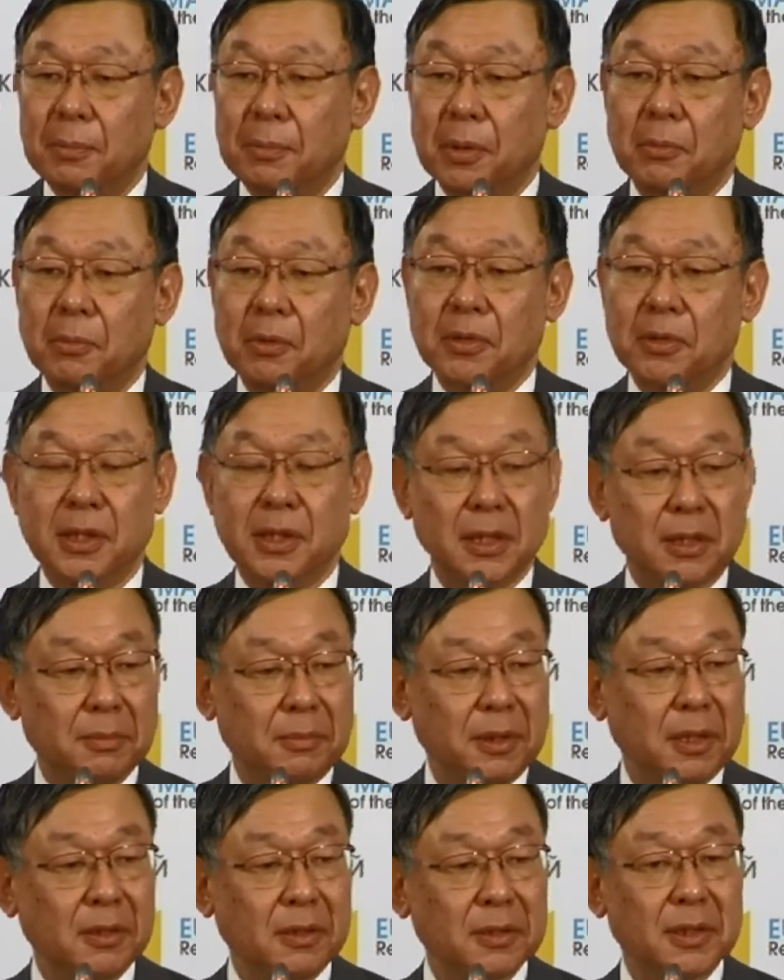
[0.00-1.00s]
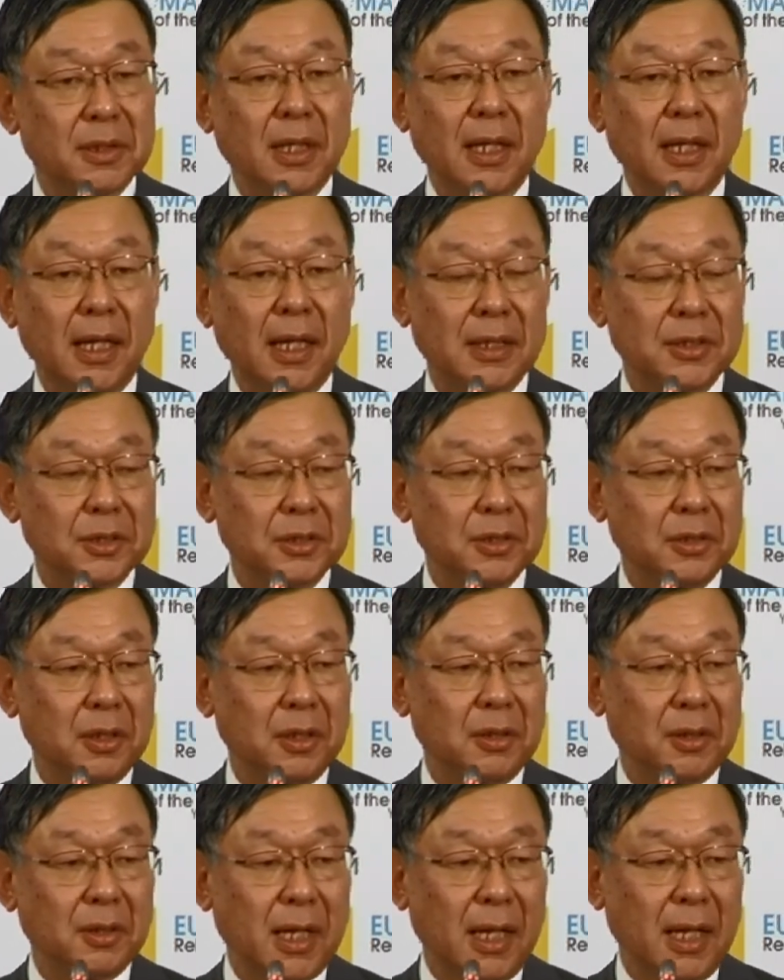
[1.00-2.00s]
promoted, because as you
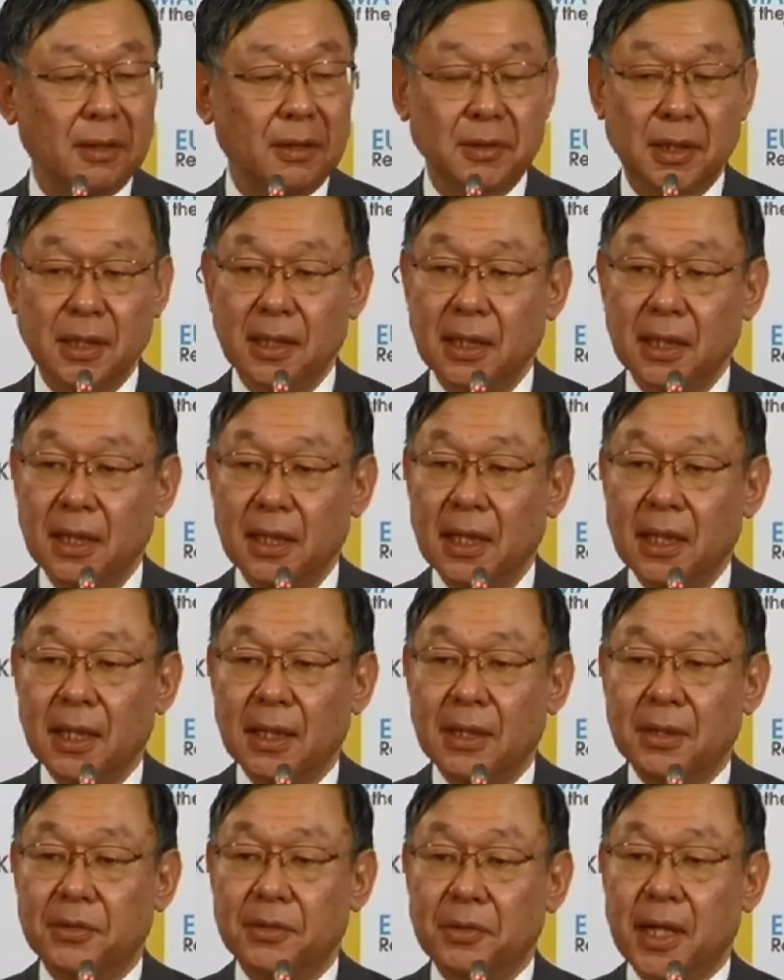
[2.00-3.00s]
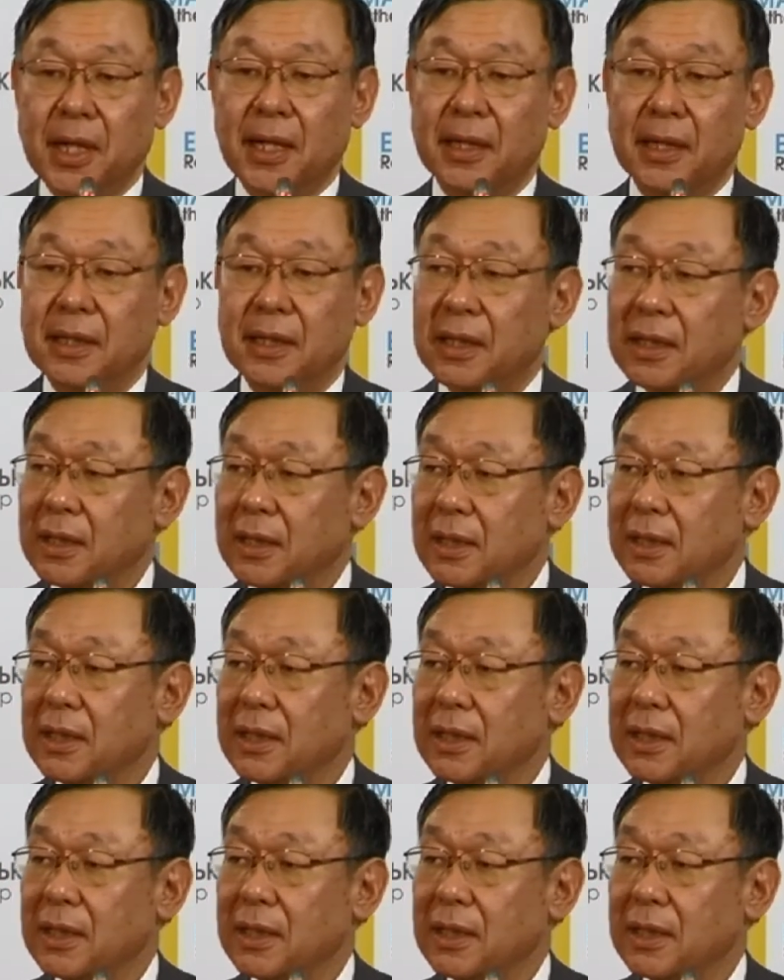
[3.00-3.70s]
know, now the Ukraine